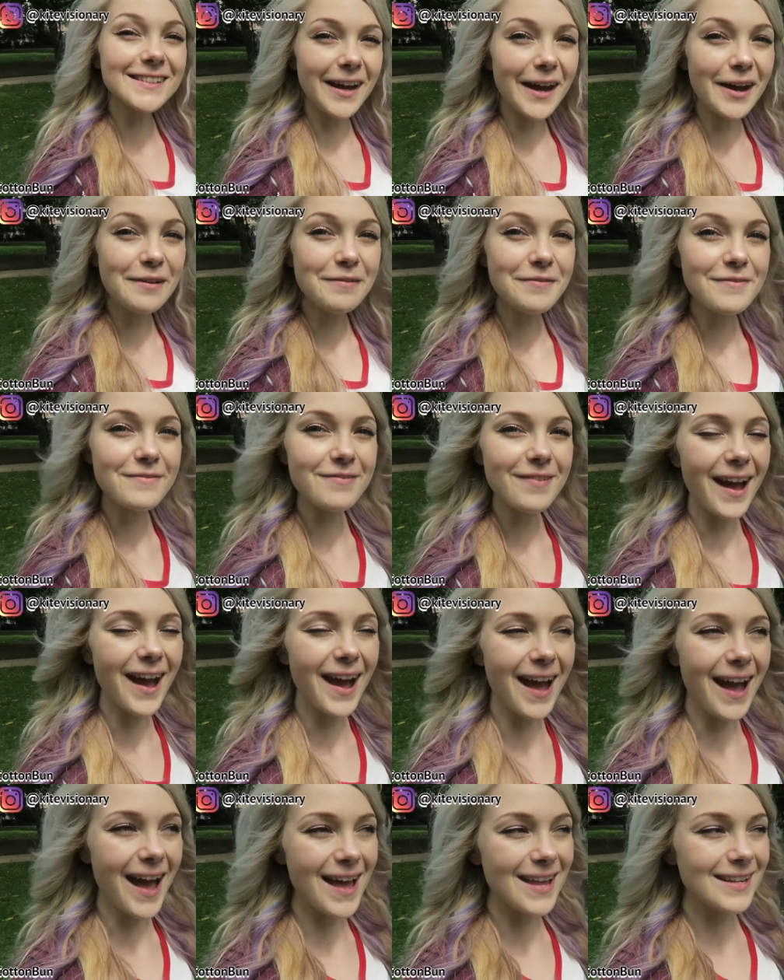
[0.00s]
stuff
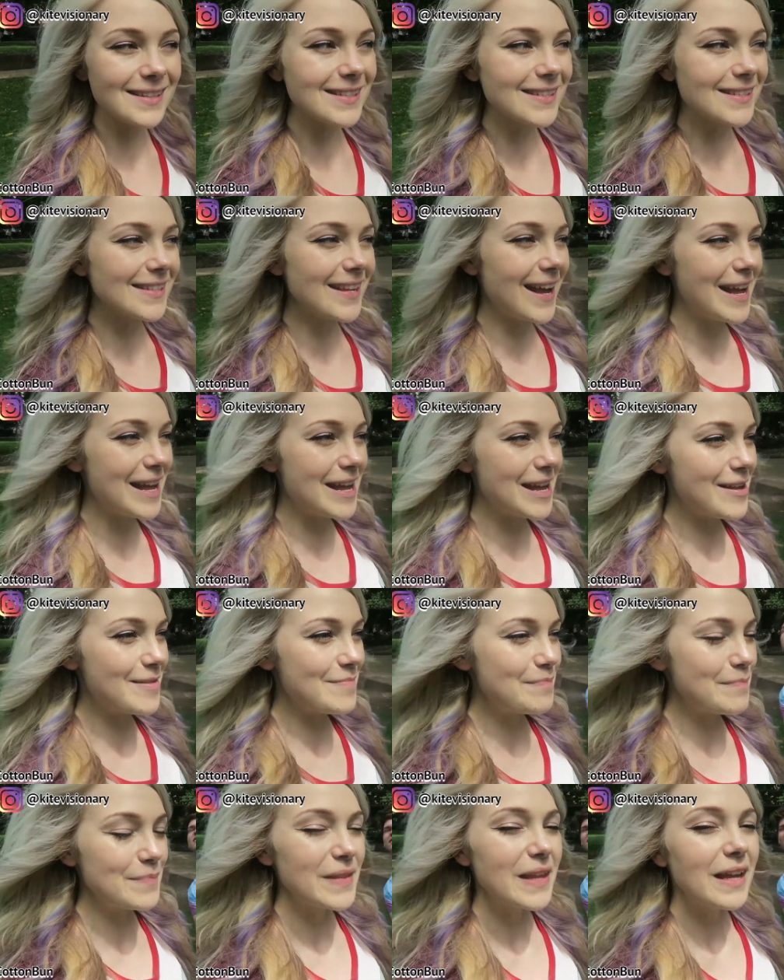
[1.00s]
and
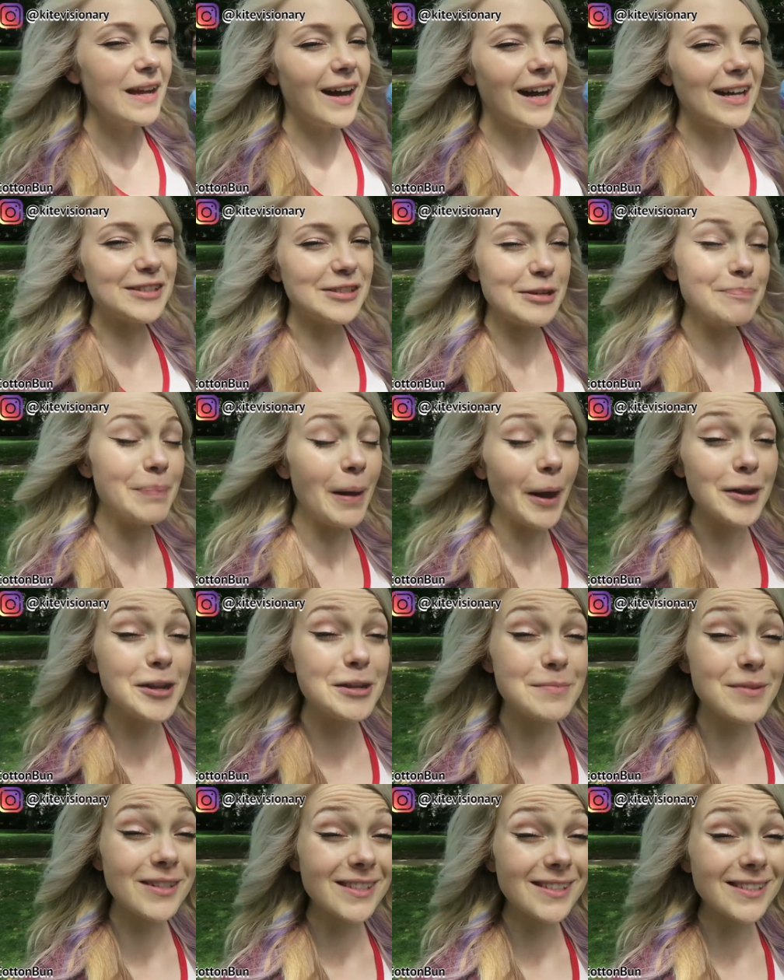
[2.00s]
um, I do
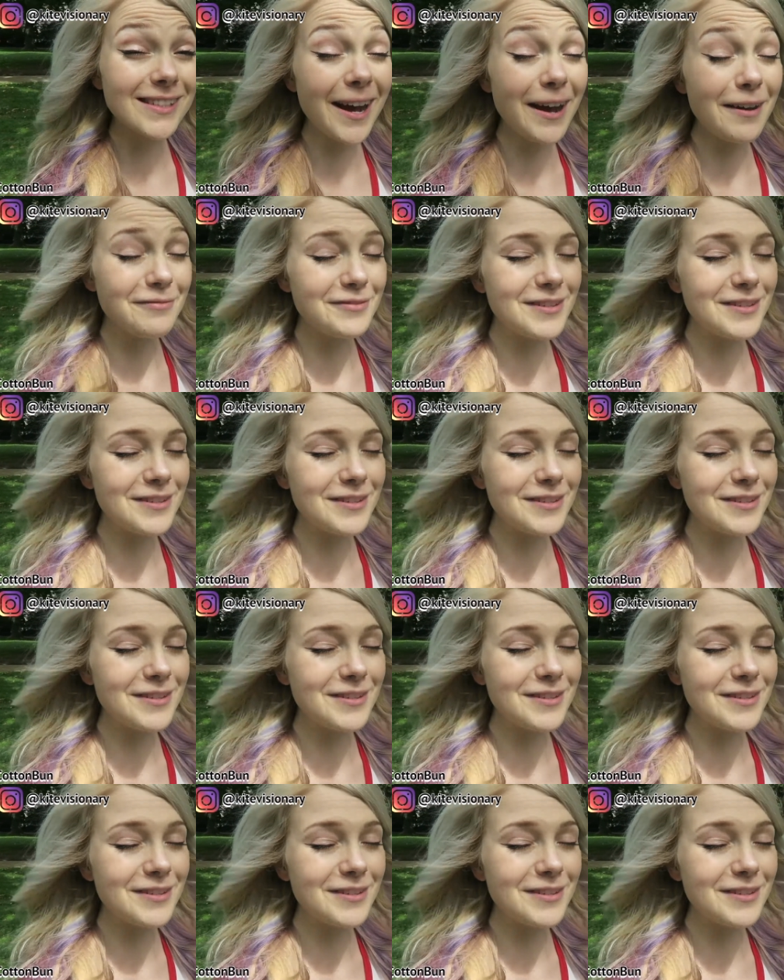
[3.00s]
Pokemon stuff,